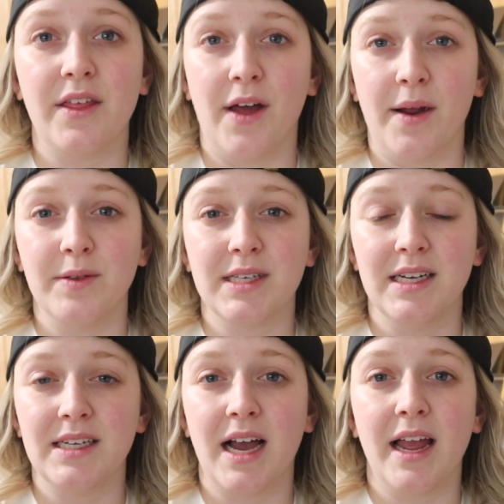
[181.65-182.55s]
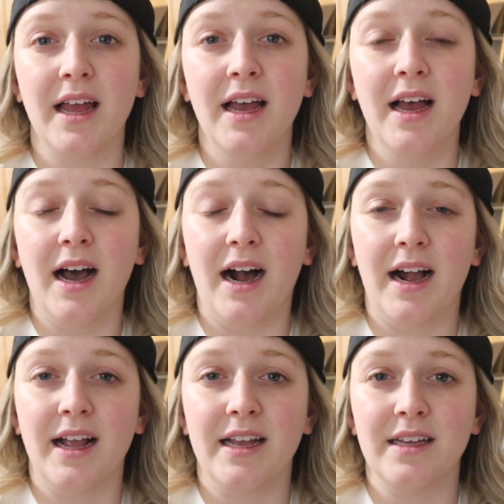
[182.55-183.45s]
thought I was gonna die.
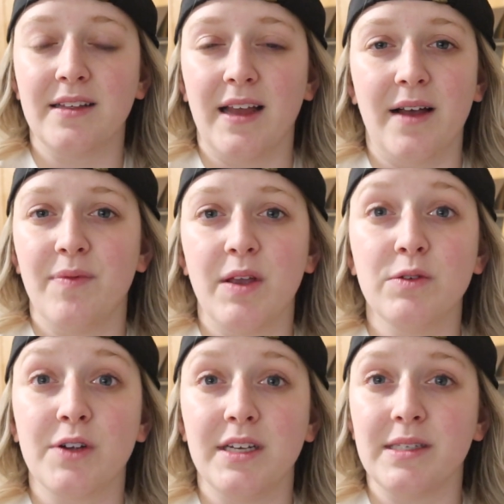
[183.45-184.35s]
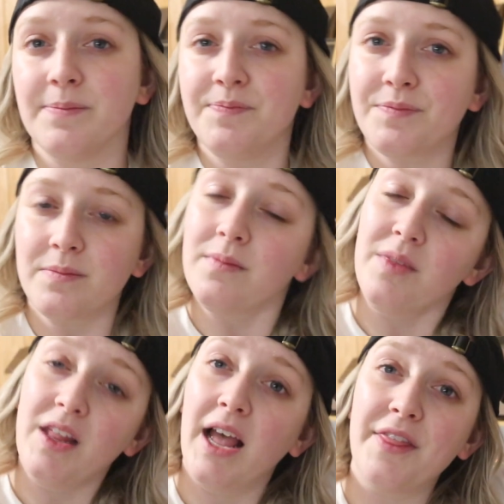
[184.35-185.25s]
Yeah, it was crazy.
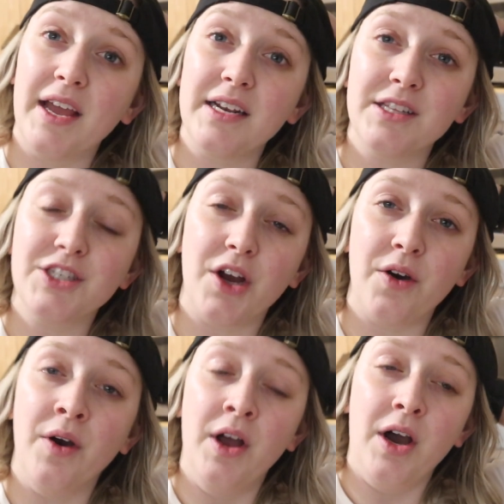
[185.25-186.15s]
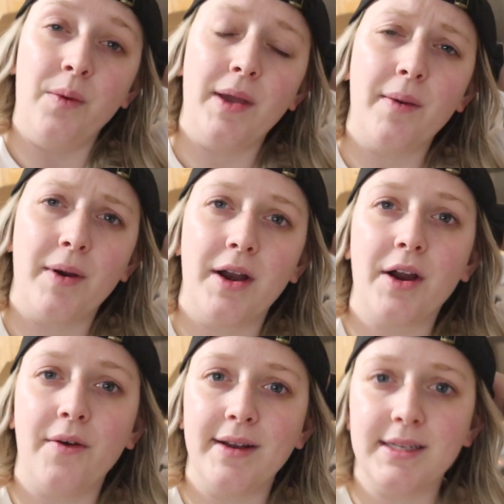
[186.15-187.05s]
At the end of the show, we
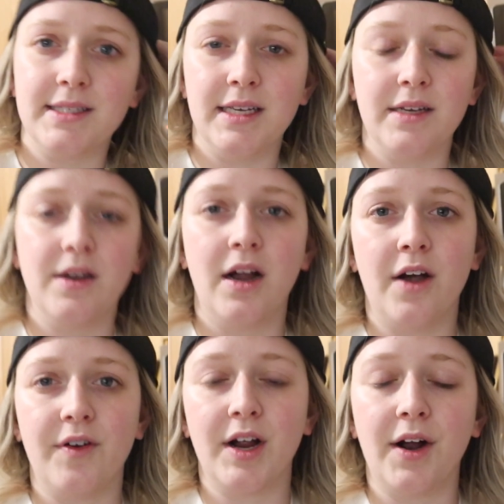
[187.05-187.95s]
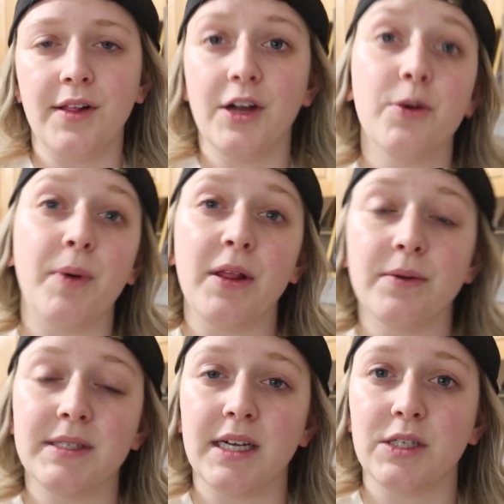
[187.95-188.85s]
were going to see our friend Carly. Her
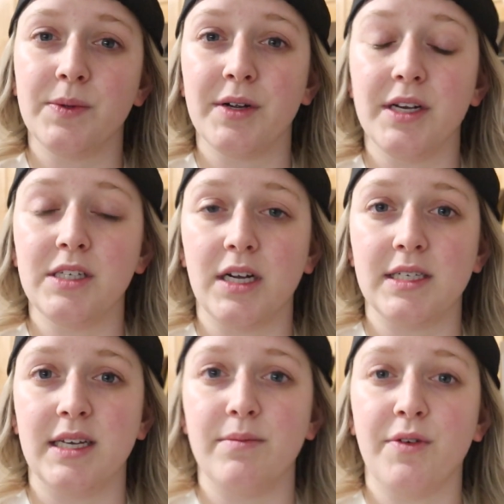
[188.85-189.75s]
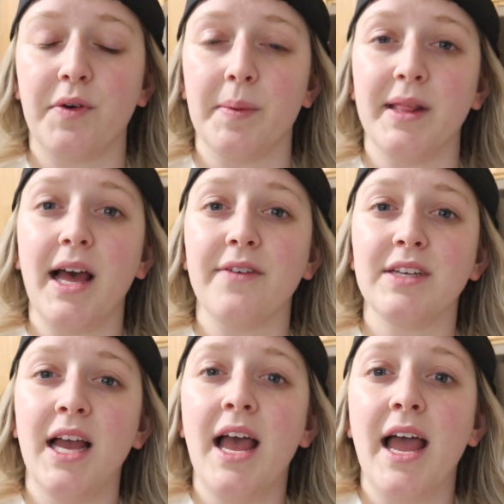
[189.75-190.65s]
brother was there, so we were gonna talk to him before we
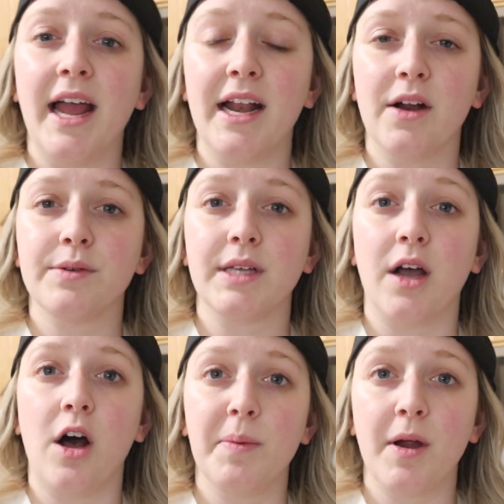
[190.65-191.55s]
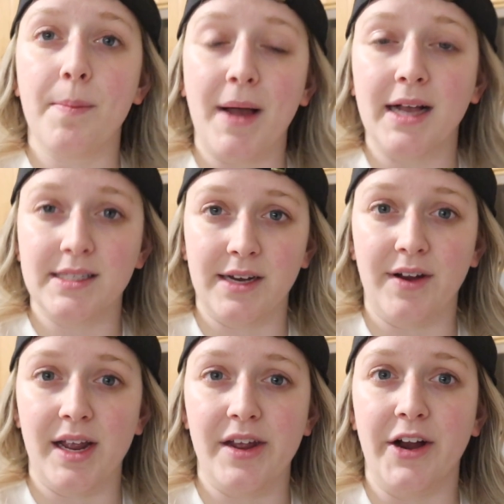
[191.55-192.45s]
left, and Eric was like, I'll be right back, stay
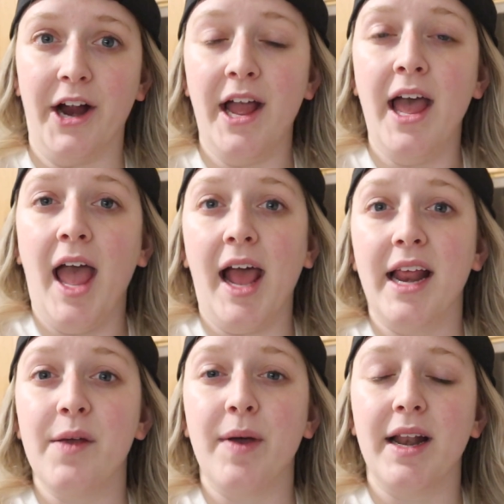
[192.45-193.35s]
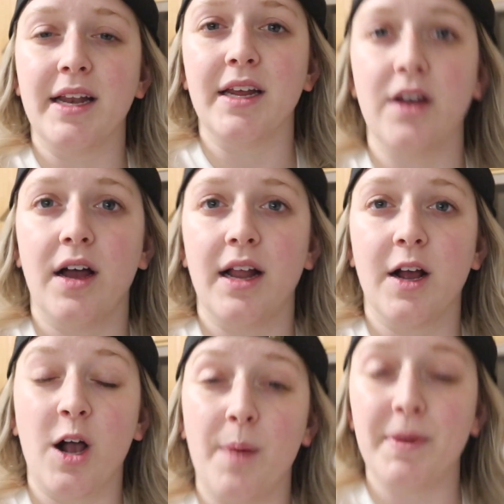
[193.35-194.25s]
right here. And he went and he got
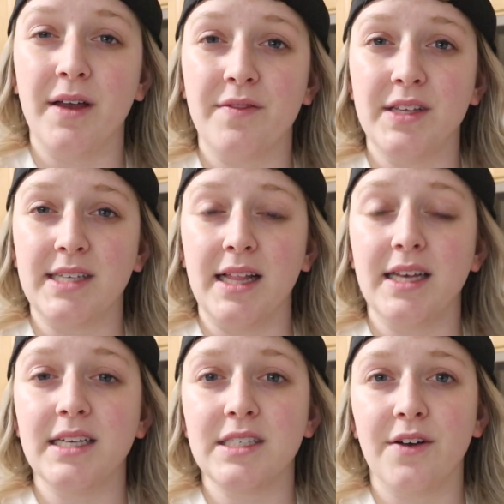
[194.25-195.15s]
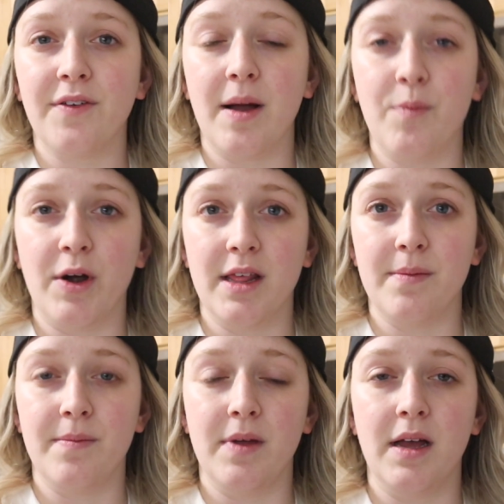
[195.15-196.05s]
a copy of the set list from one of
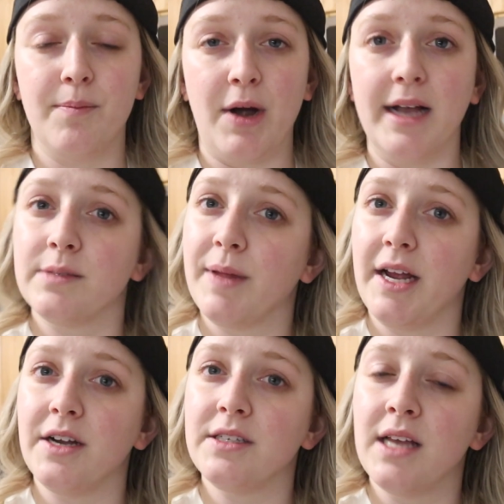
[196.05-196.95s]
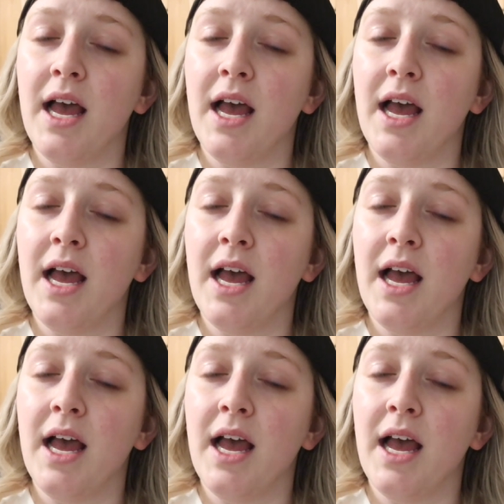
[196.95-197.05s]
the brass players,